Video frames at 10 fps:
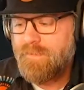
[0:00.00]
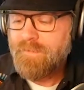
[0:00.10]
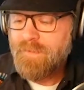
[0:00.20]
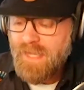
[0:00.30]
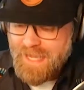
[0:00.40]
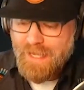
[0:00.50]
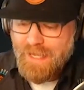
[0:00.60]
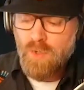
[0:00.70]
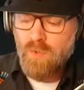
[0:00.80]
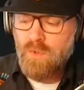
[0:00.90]

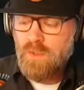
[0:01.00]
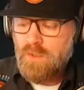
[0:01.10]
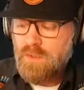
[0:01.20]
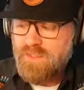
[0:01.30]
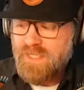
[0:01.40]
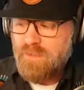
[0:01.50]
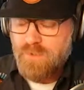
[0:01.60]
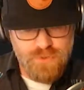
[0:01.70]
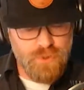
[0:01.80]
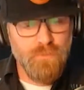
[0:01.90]
how they had put
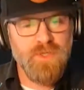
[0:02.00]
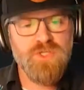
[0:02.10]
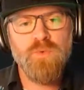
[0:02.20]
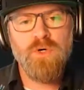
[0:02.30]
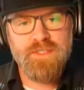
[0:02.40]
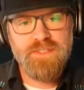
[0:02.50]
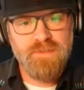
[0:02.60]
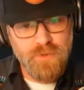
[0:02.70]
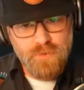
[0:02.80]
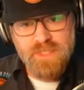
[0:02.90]
so much work into
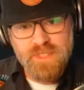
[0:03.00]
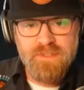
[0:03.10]
building this